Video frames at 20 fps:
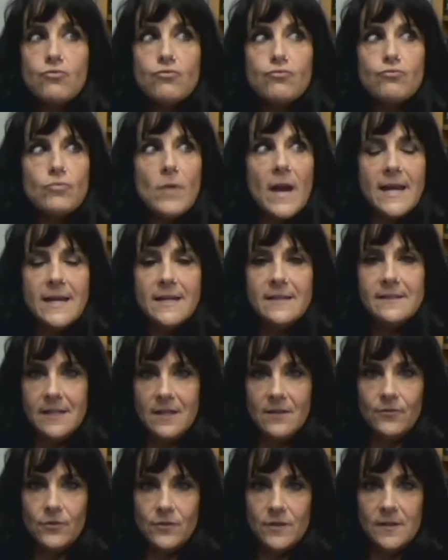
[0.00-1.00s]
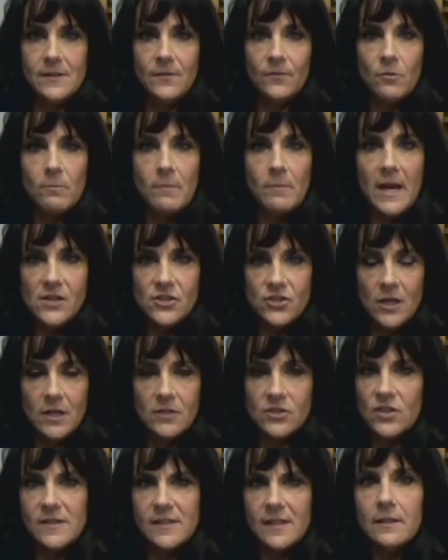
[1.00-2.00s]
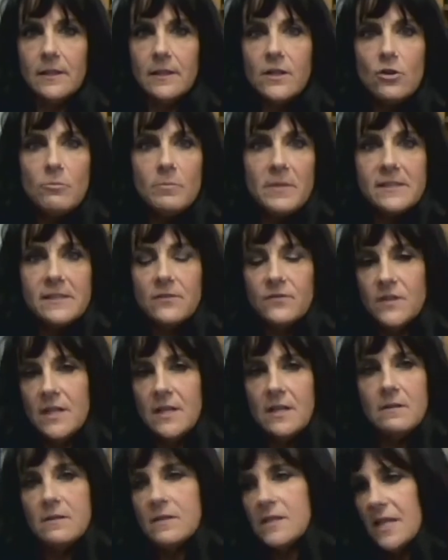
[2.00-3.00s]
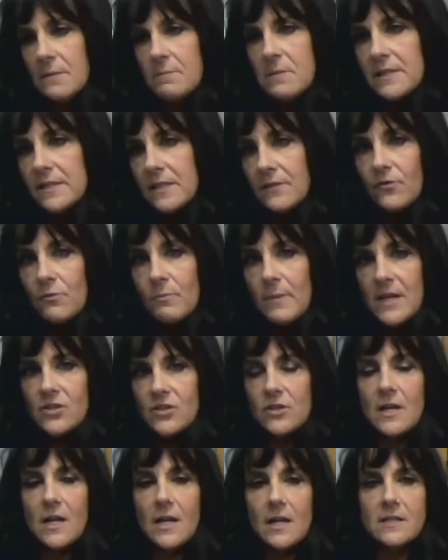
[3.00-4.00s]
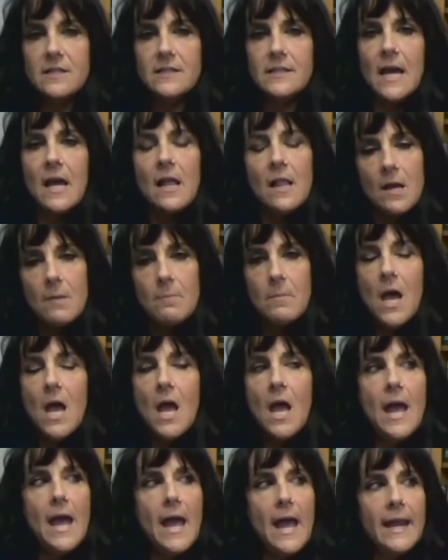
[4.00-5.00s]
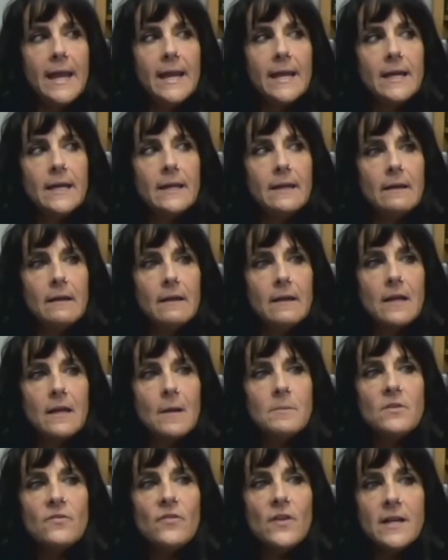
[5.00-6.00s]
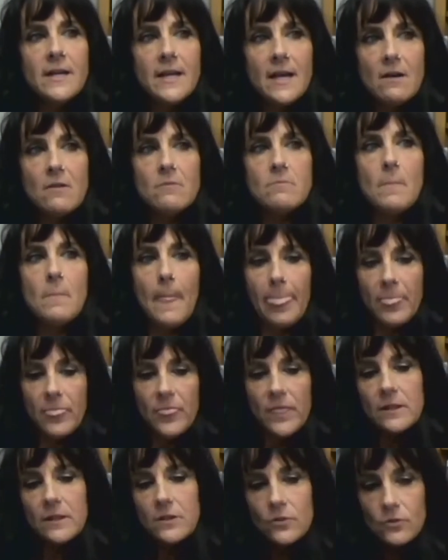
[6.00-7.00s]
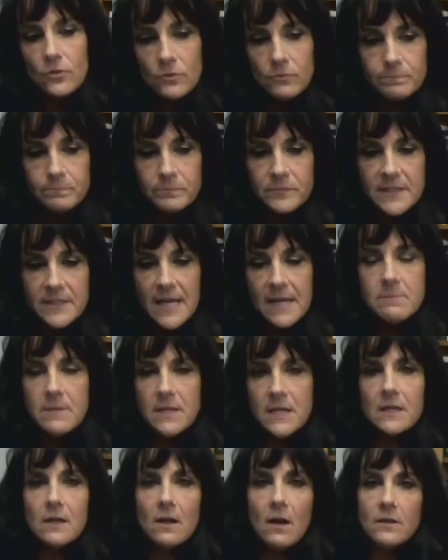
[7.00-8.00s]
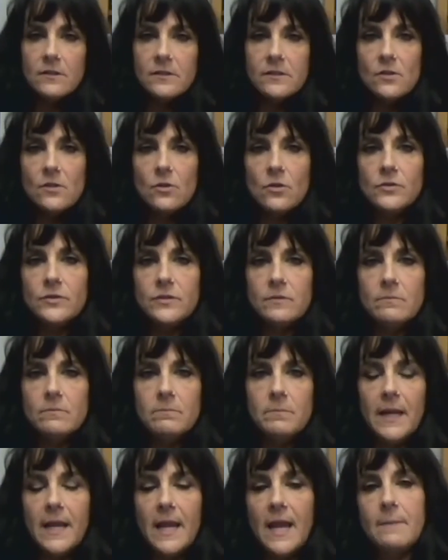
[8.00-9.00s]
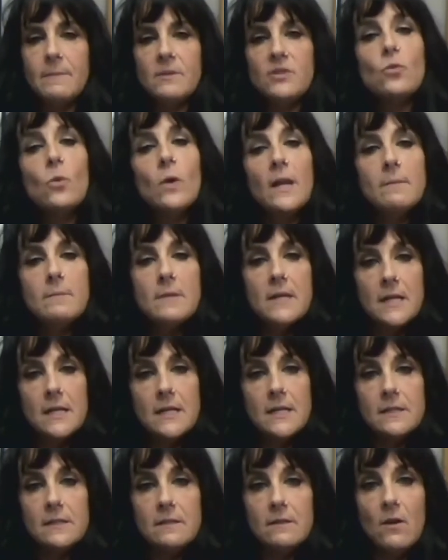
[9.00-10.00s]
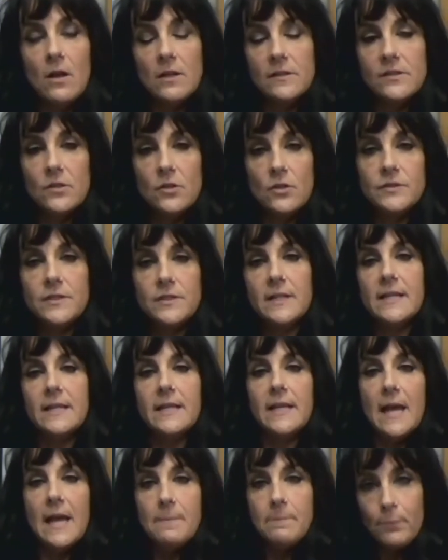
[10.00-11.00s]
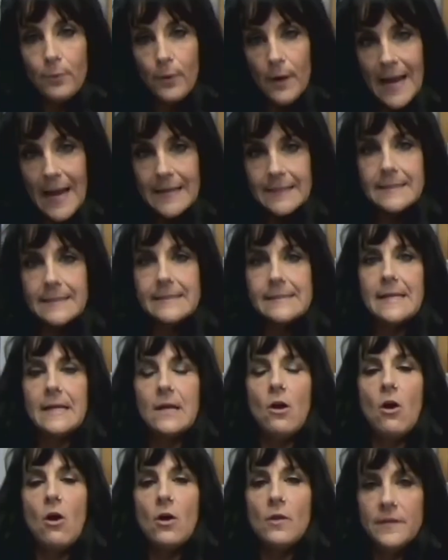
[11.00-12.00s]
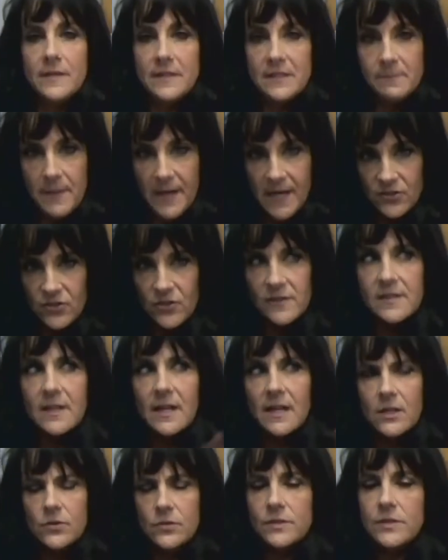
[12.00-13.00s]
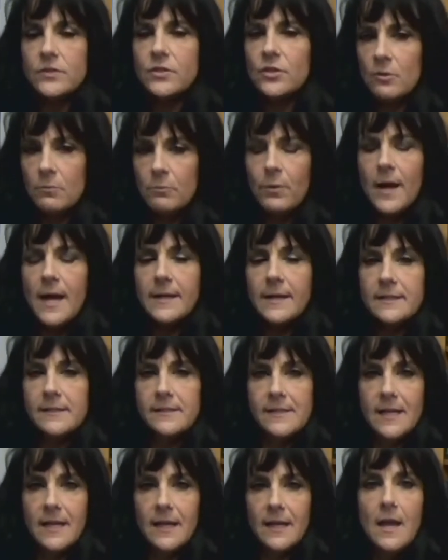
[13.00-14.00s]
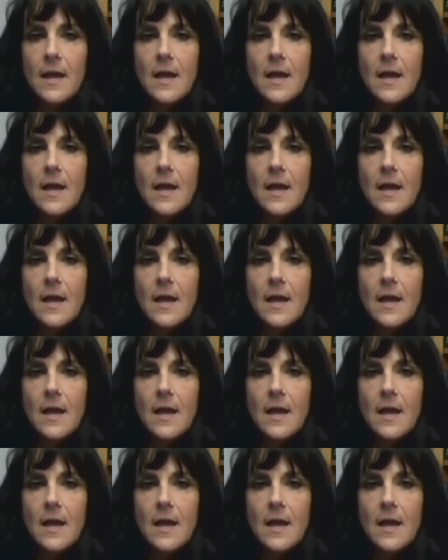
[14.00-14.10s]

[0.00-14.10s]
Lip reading: crazy for this information, just the little bits of tidbits information that I could tell them. And come to find out, the little 10-minute consult became a 20-minute consult, and I kept practicing on these patients. And I use the term practicing